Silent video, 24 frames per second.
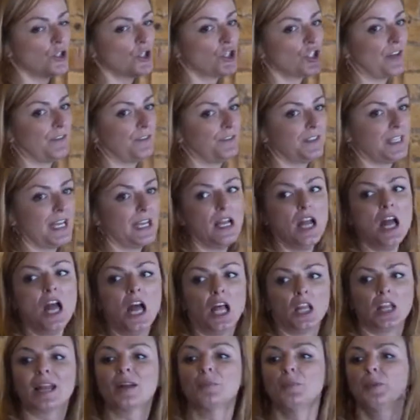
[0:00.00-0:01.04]
shifting.
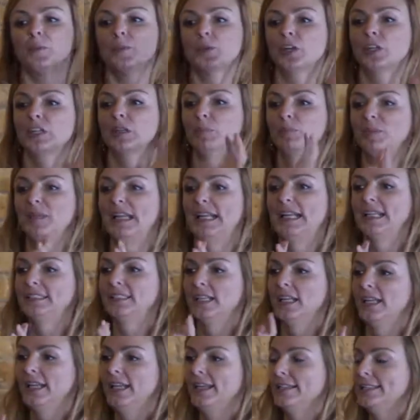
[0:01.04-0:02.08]
A lot of people are complaining
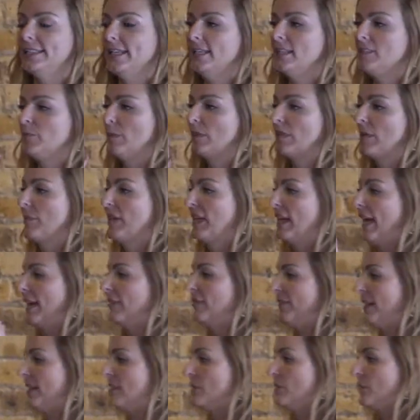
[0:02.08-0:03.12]
that LinkedIn is becoming like
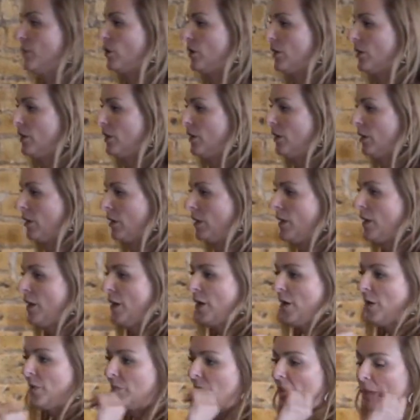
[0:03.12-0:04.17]
Facebook.
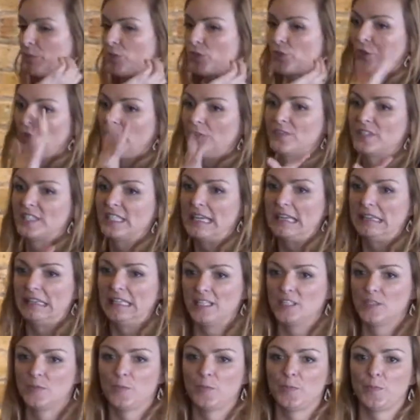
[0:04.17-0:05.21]
And I'm sure you've seen
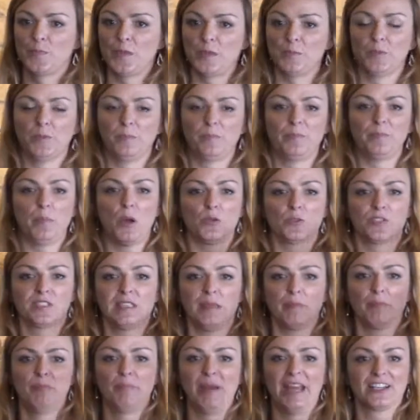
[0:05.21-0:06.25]
these people
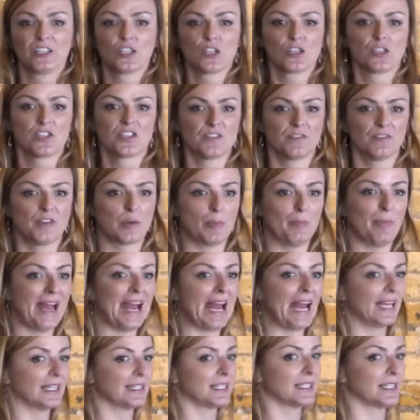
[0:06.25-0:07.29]
posting pictures of their
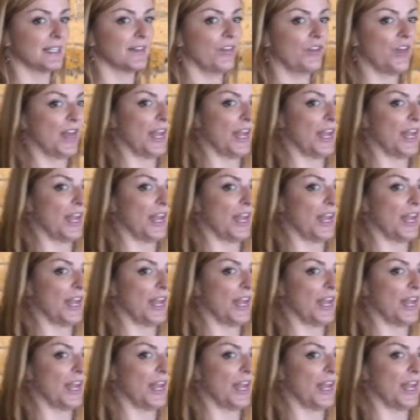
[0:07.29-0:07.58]
pets and